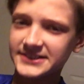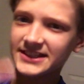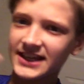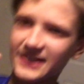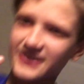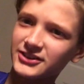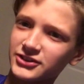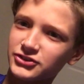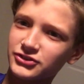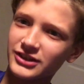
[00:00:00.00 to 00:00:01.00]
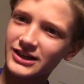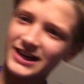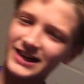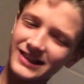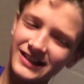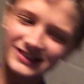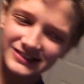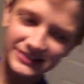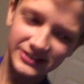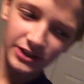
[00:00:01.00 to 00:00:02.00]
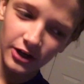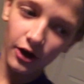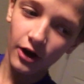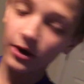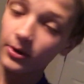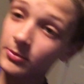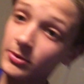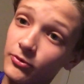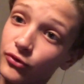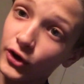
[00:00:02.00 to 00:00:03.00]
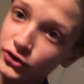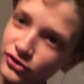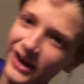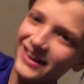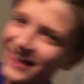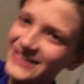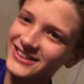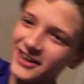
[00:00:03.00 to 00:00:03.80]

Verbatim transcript: second try, let's go. I mean, first try, let's